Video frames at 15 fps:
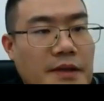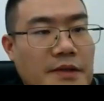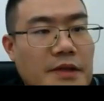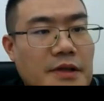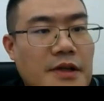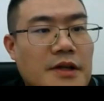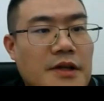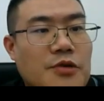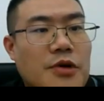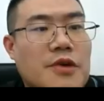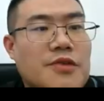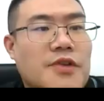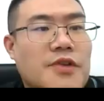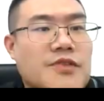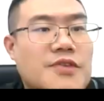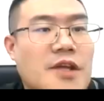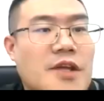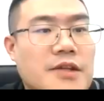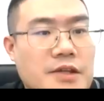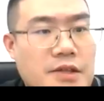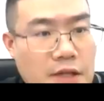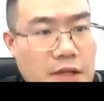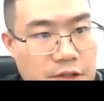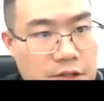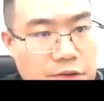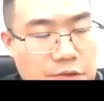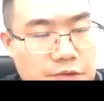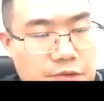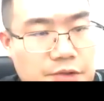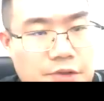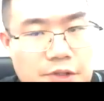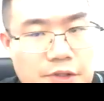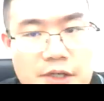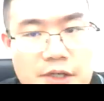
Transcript: The growth is continuous,